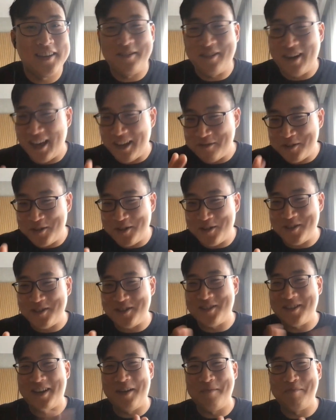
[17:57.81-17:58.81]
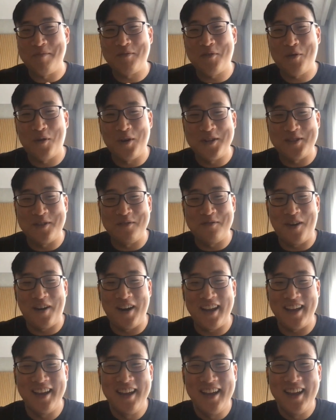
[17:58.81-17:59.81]
right, which is of course a
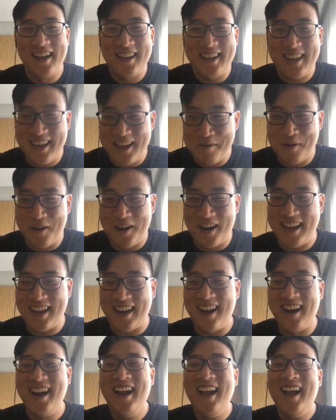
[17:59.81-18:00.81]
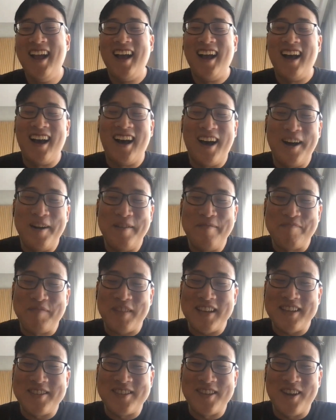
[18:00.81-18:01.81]
very key word here.
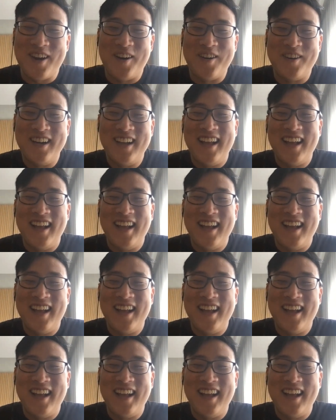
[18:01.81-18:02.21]
So